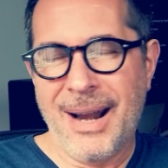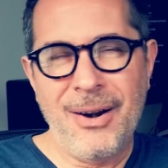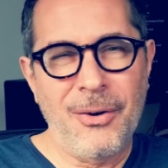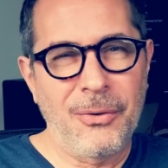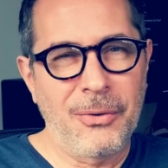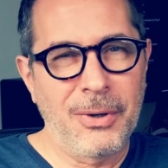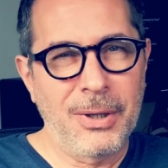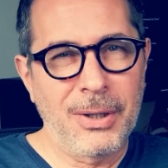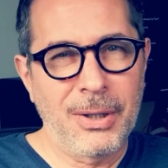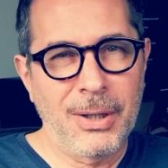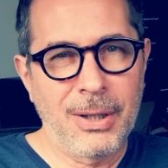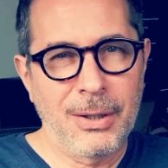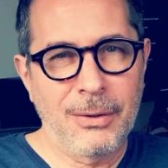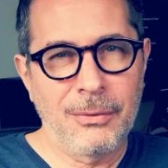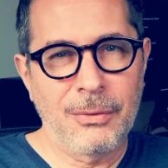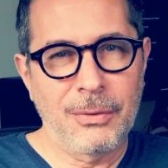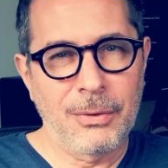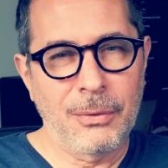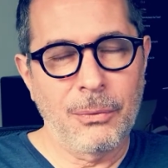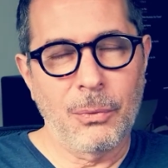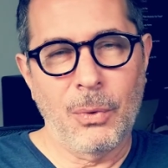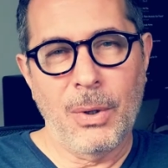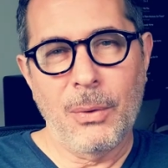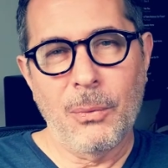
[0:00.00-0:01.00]
I don't
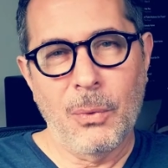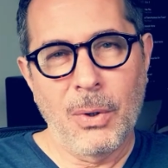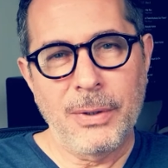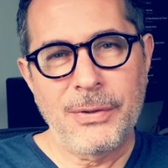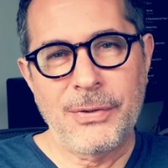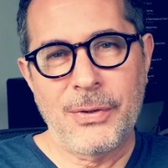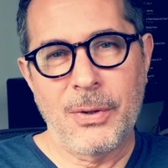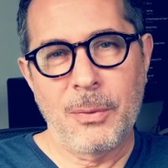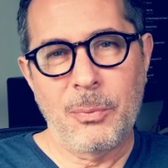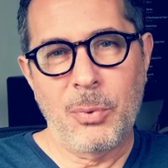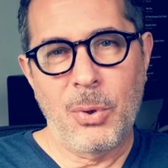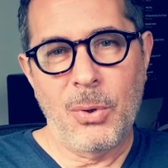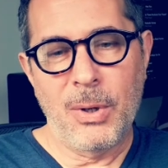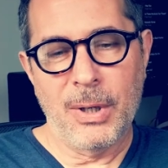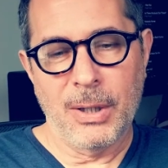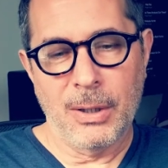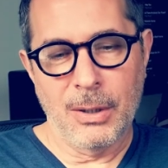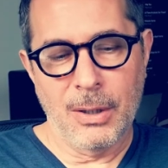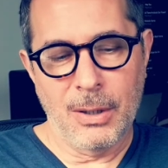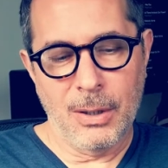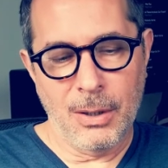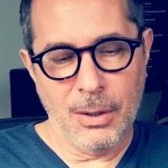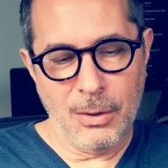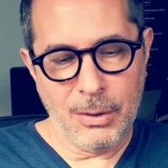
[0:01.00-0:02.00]
really, what's the
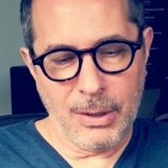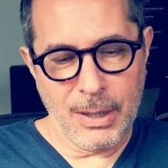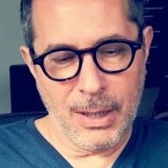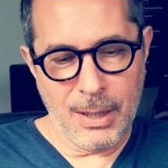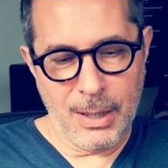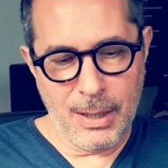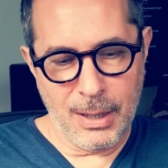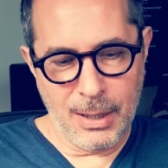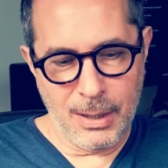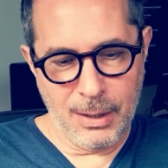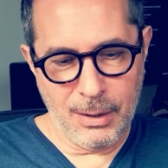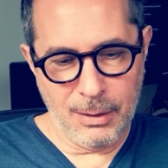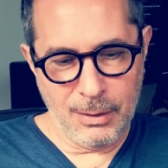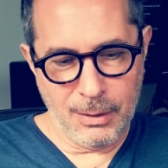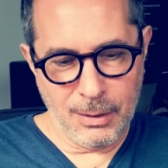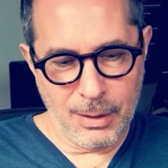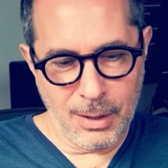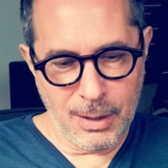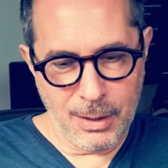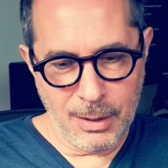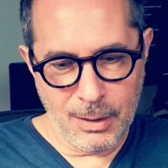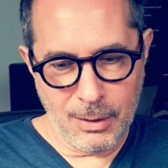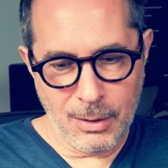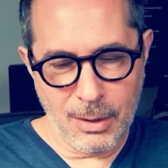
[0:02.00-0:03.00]
point? Okay,
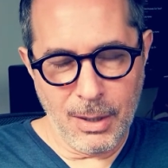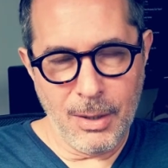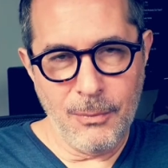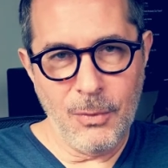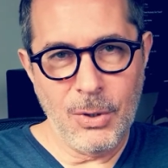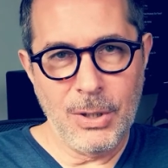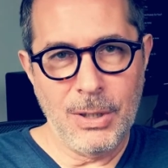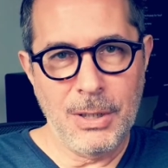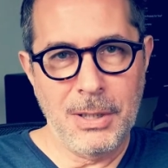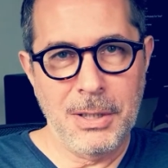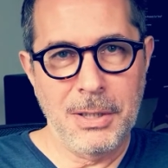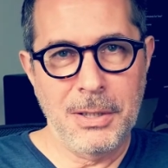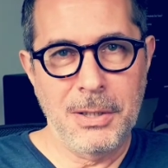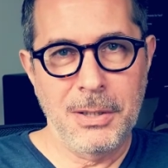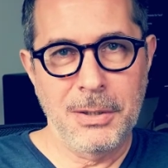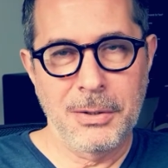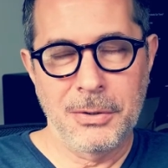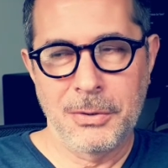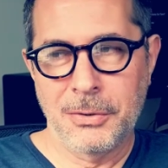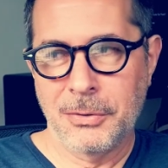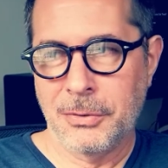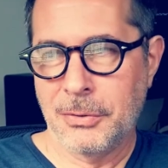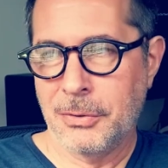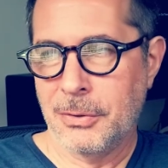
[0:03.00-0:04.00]
let
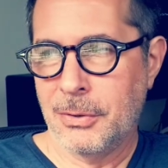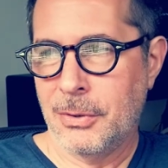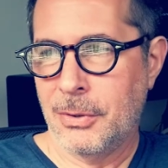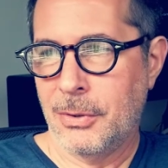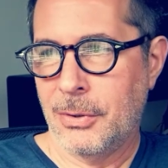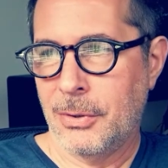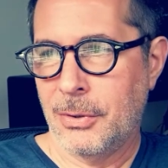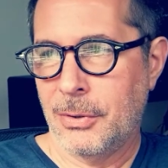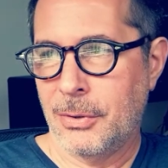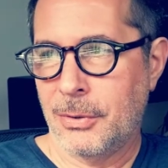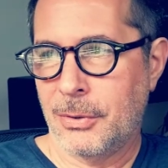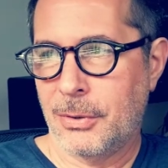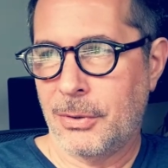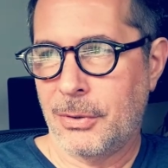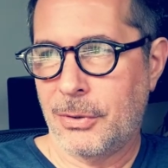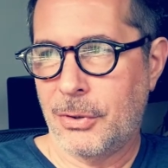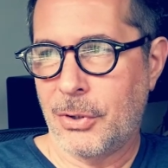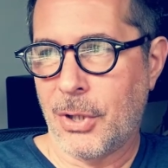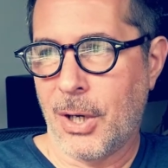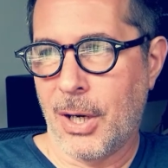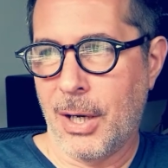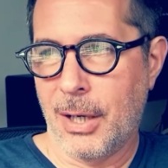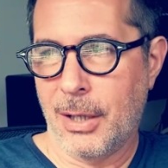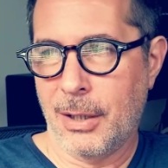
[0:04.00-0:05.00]
me
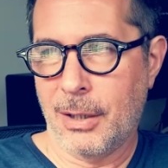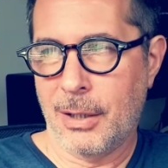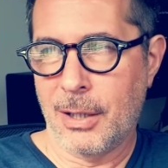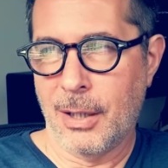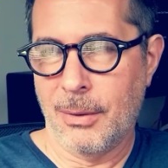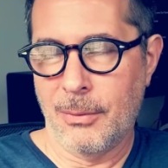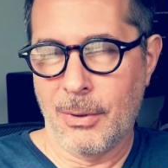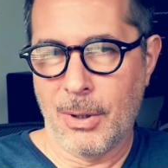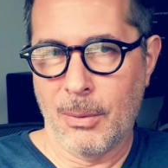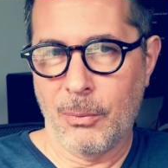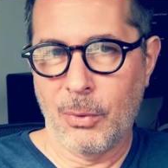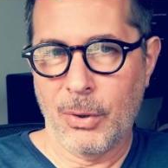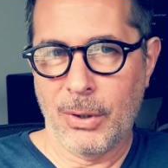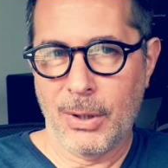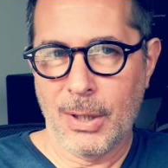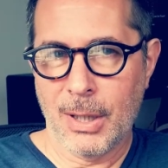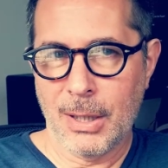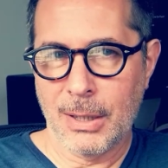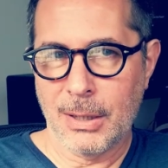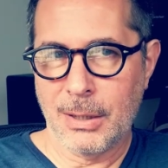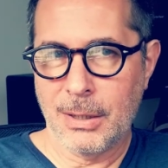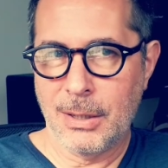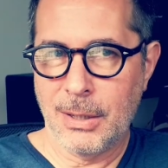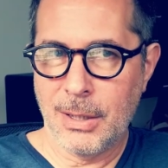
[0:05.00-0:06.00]
try and come up with
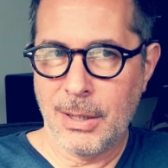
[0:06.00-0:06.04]
a